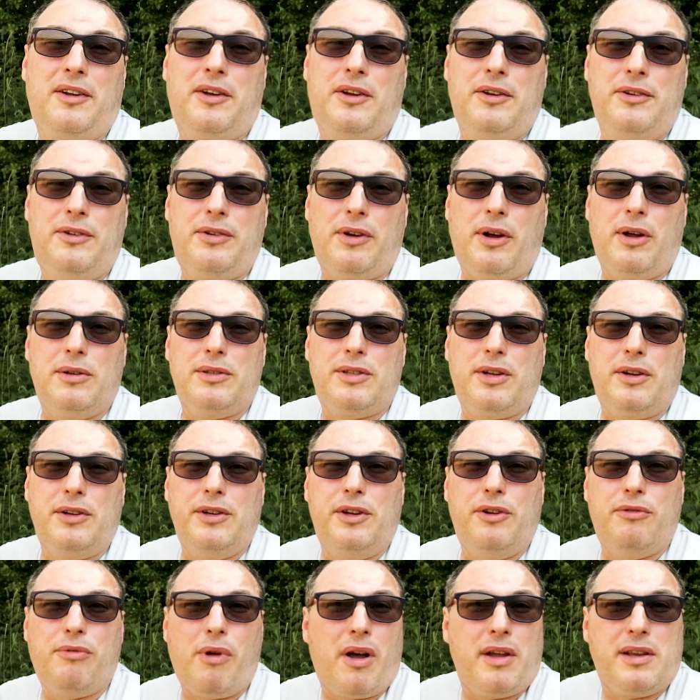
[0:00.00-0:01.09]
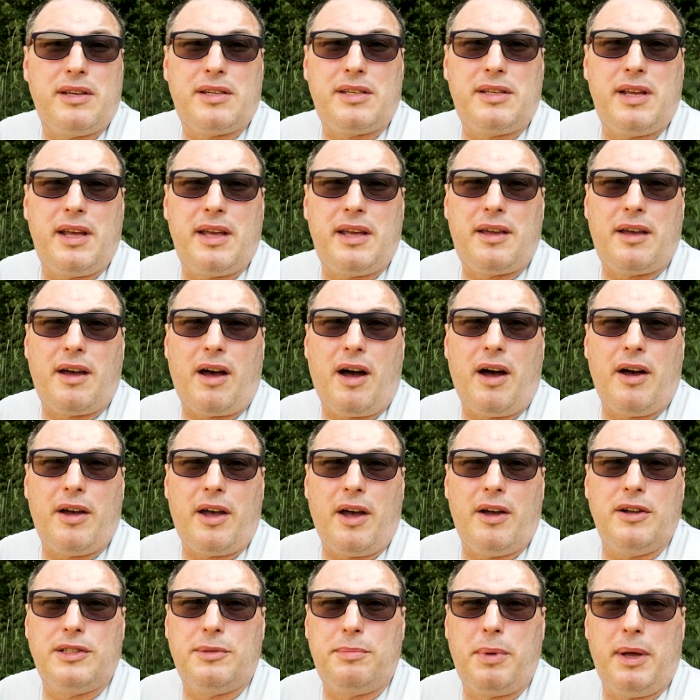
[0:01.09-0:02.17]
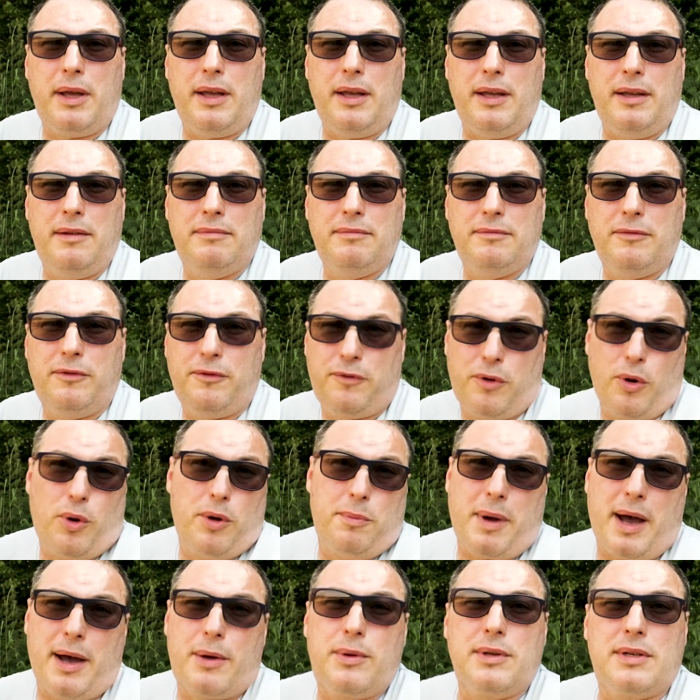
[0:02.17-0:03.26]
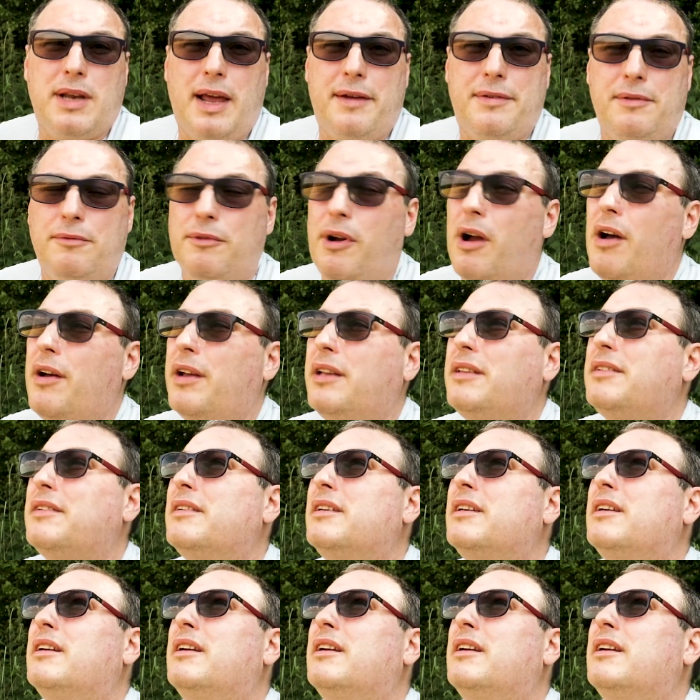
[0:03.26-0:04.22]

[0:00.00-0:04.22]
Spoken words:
controls on your right stick are going to be forward, backwards, left and right.